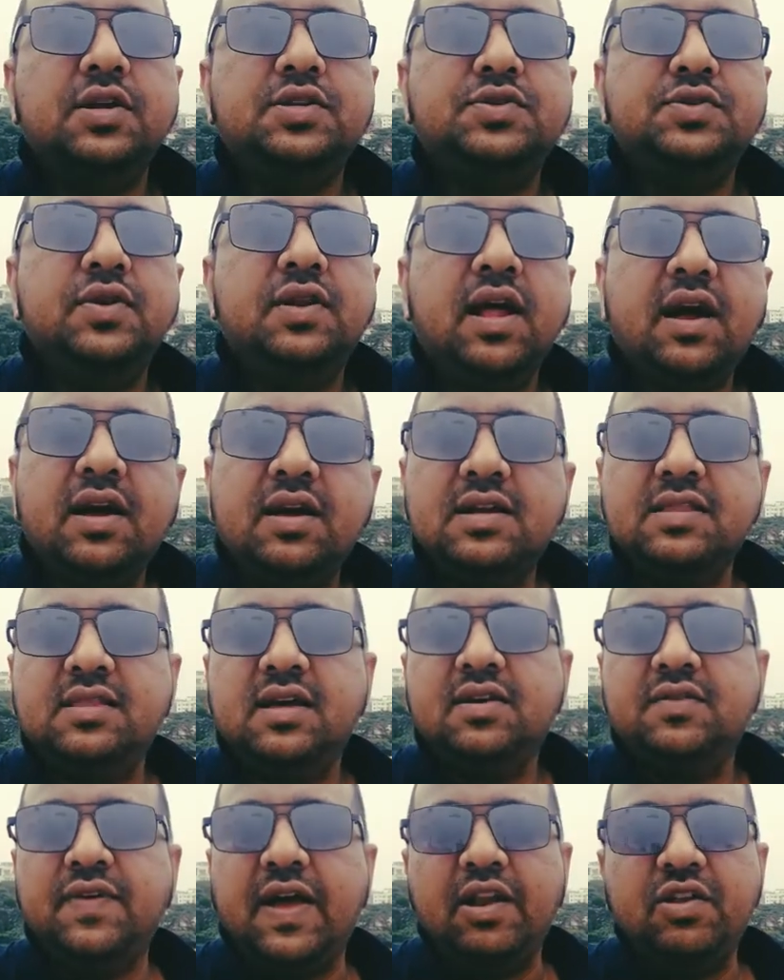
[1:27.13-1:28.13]
to learn
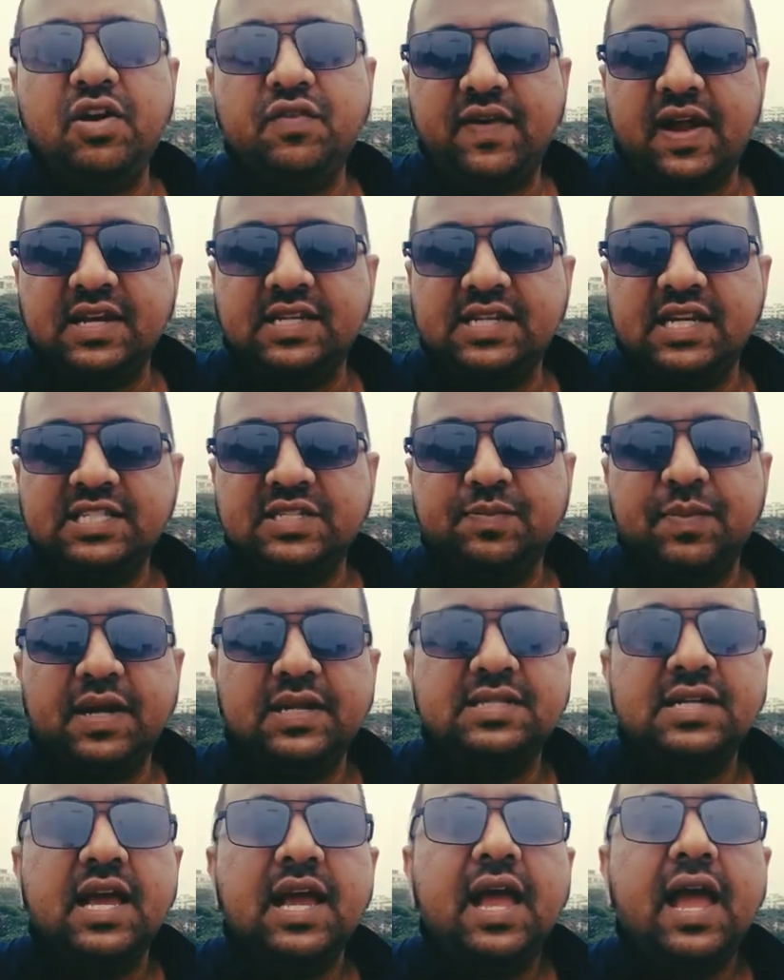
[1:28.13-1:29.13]
the value of
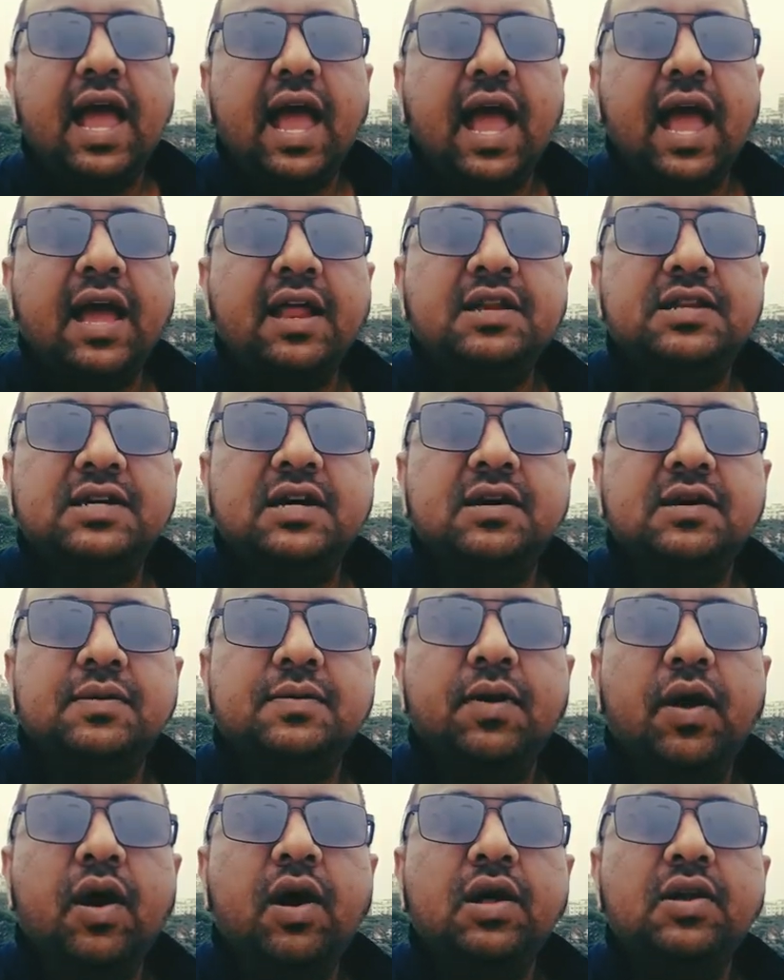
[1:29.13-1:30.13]
adjustment, and
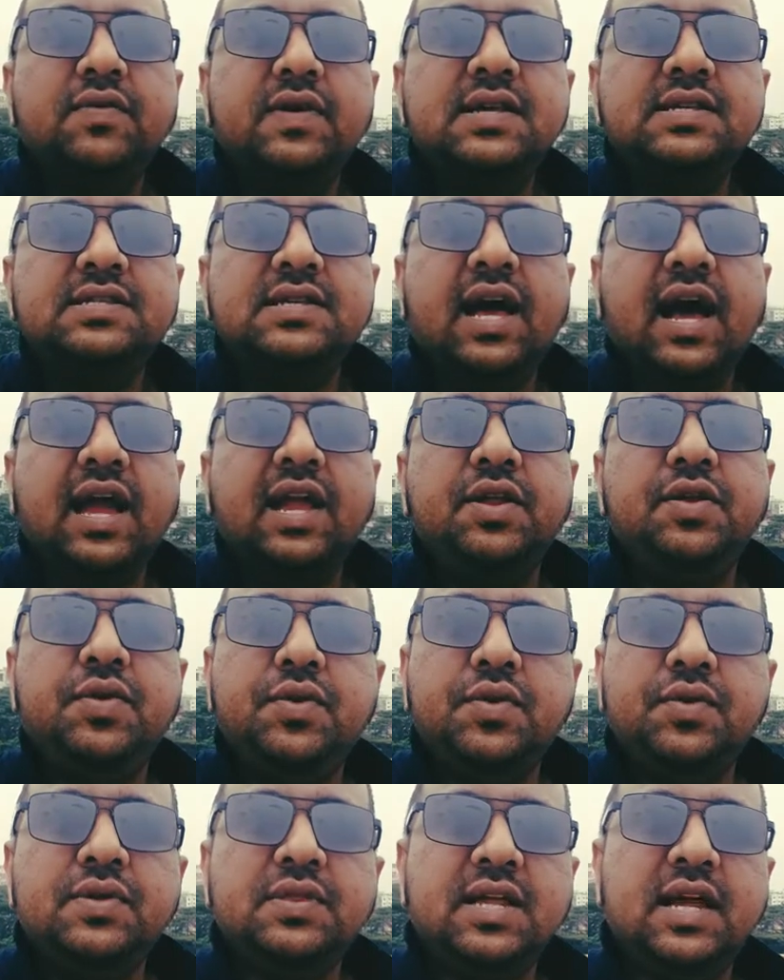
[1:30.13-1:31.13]
always I
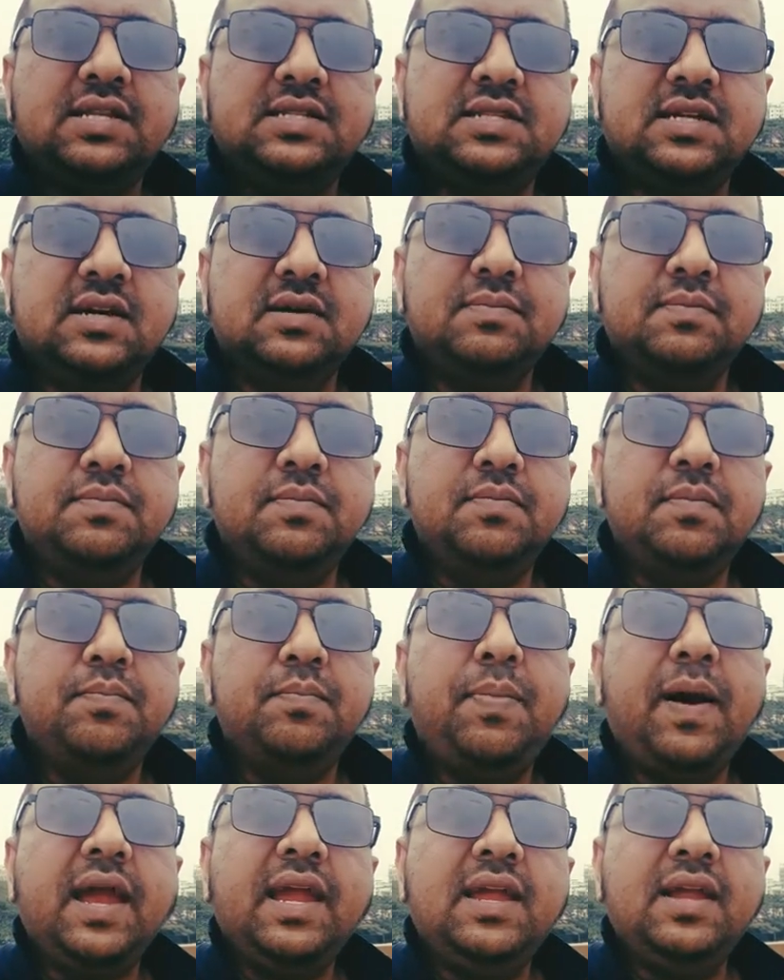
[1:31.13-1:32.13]
know that
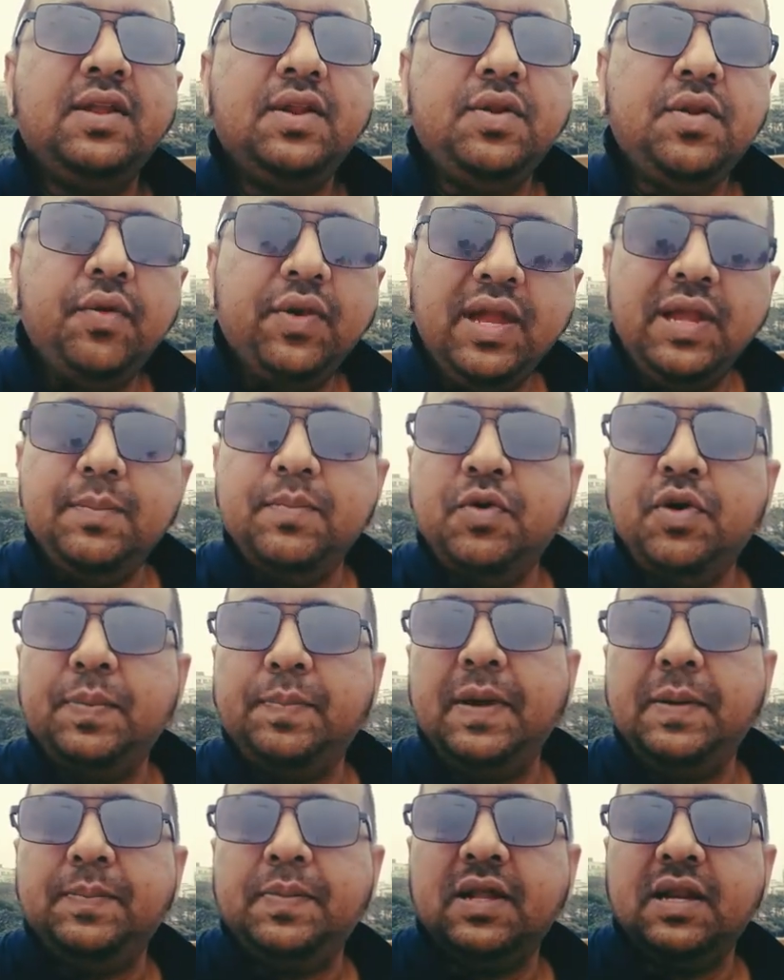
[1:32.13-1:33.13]
by knowing more
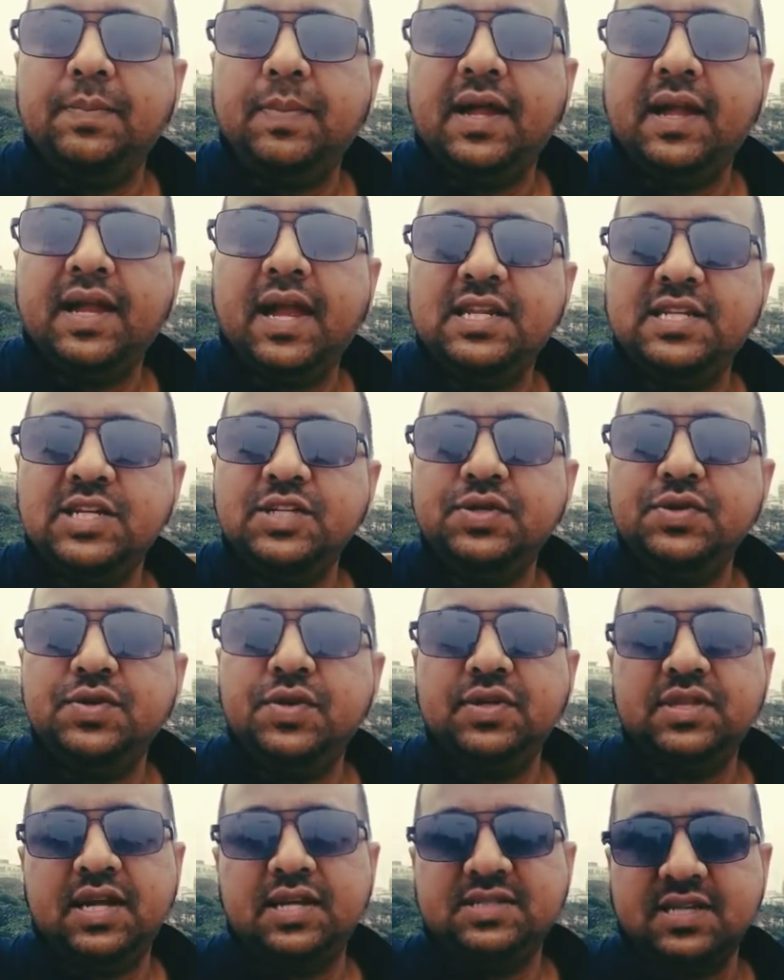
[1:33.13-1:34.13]
people, by getting to
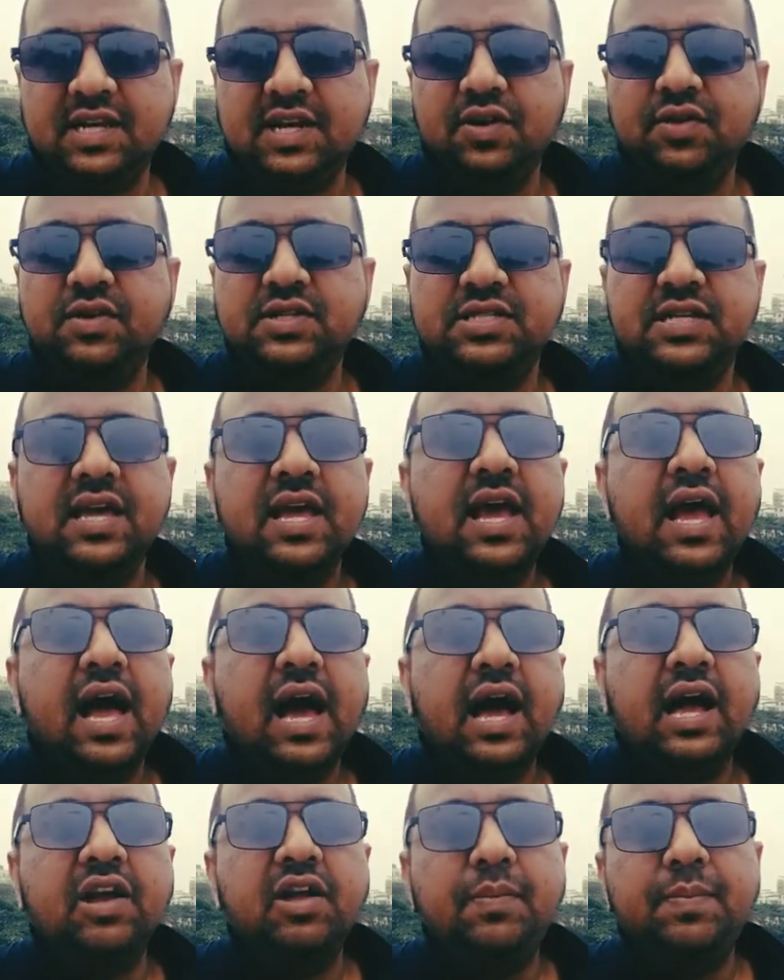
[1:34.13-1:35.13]
know their psychology,
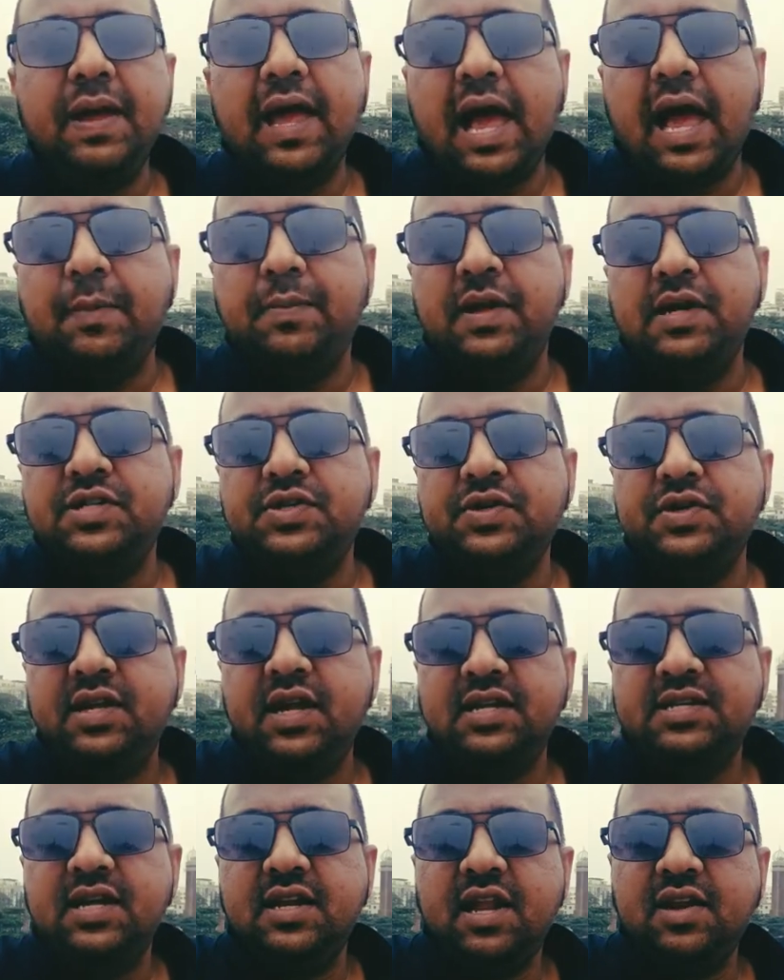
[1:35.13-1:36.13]
I will be able to
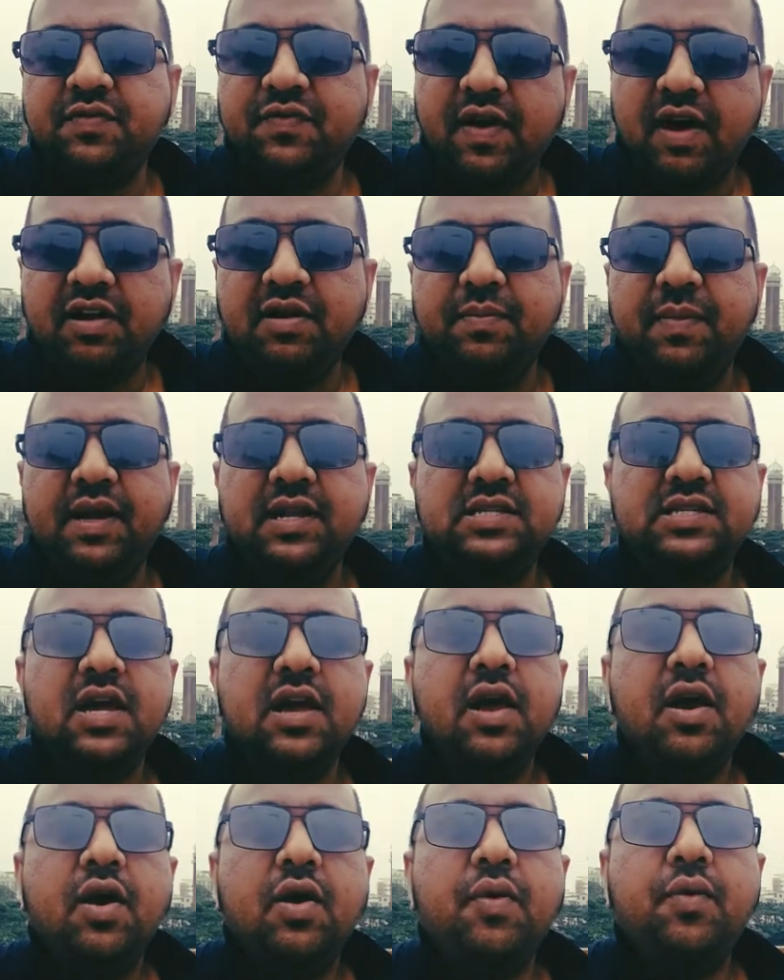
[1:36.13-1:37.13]
create an environment
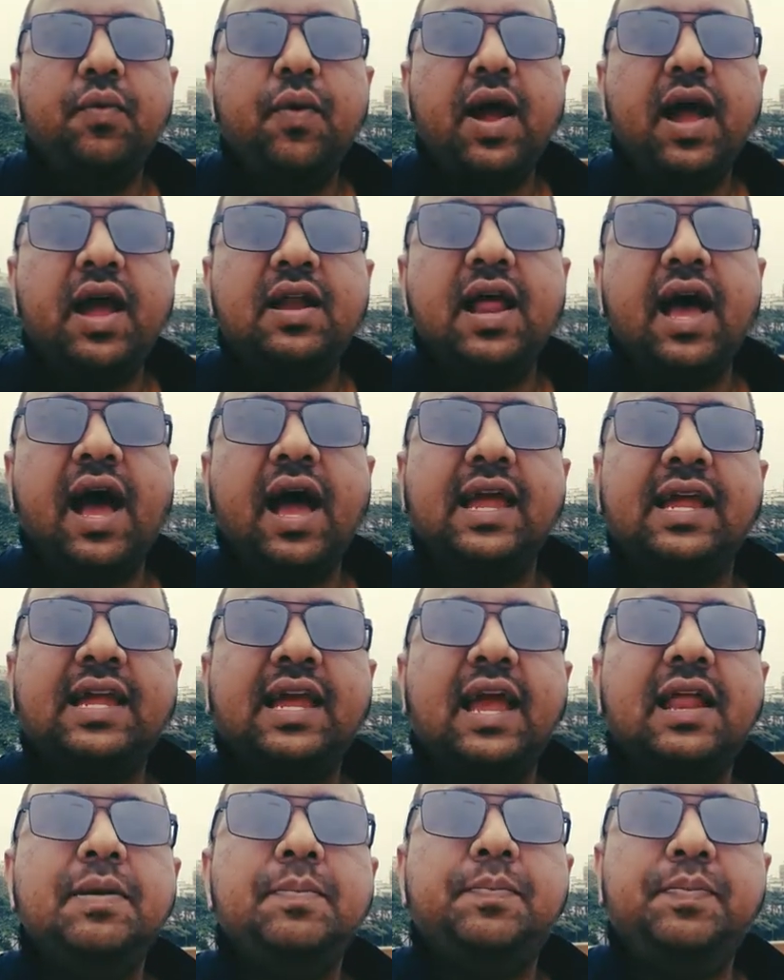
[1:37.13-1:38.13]
where I
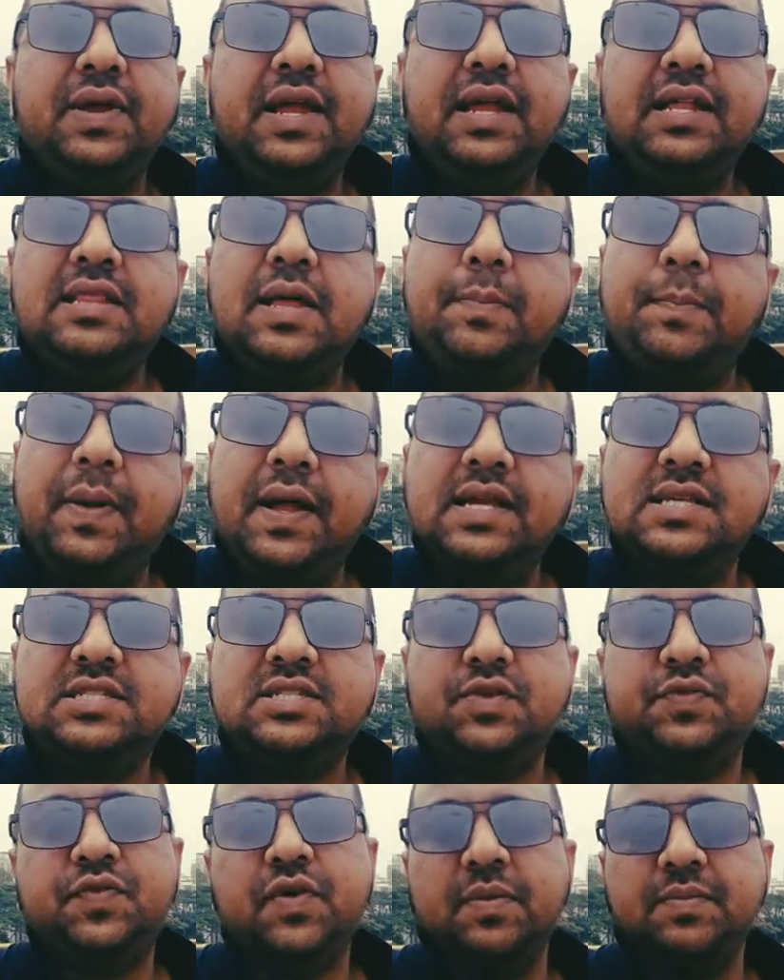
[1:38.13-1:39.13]
can bring the
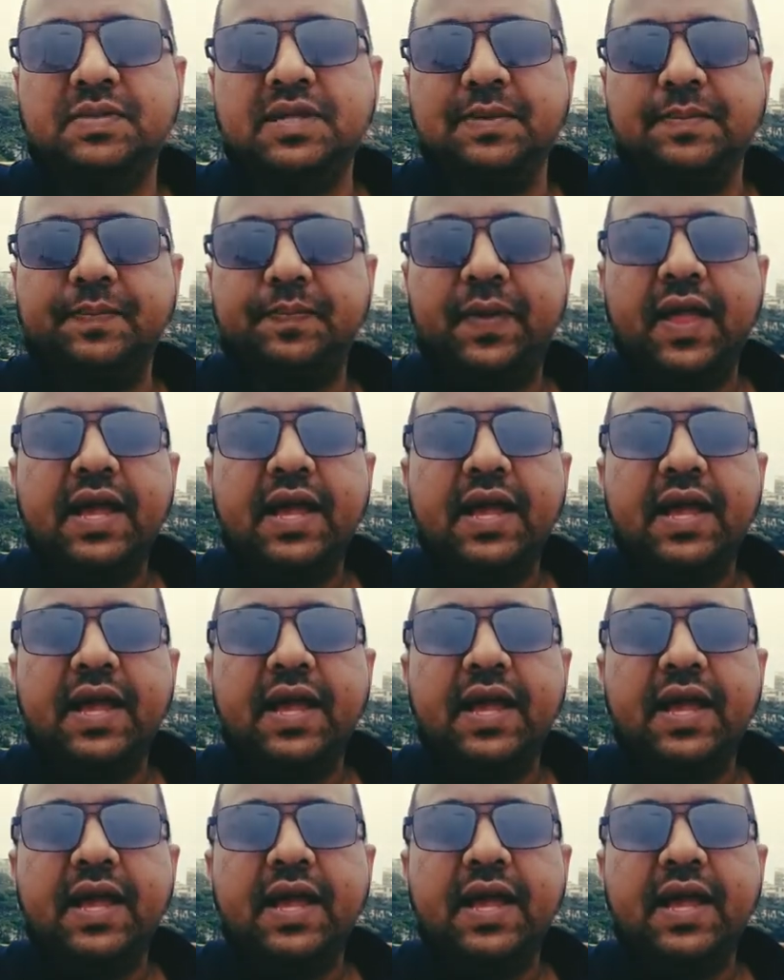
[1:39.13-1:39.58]
best from them.